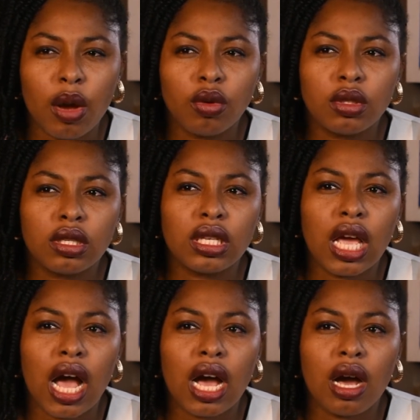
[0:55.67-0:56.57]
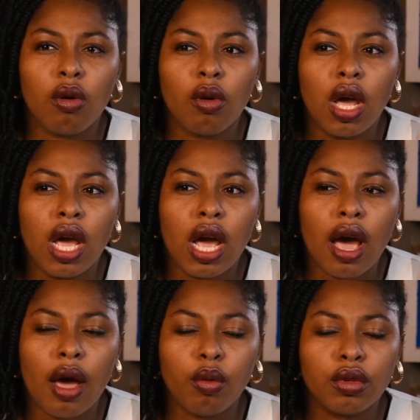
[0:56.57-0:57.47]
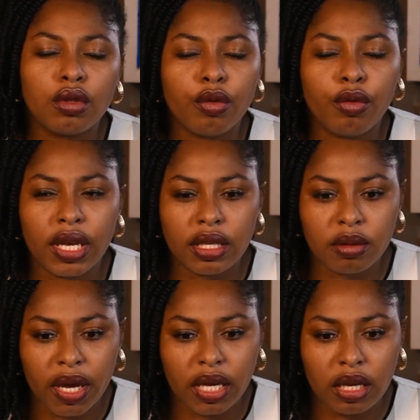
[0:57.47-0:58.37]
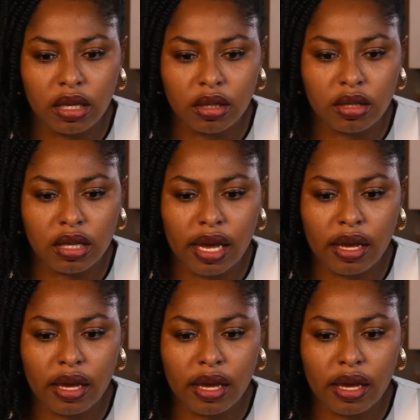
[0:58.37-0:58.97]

I want to see how I want to raise my kids.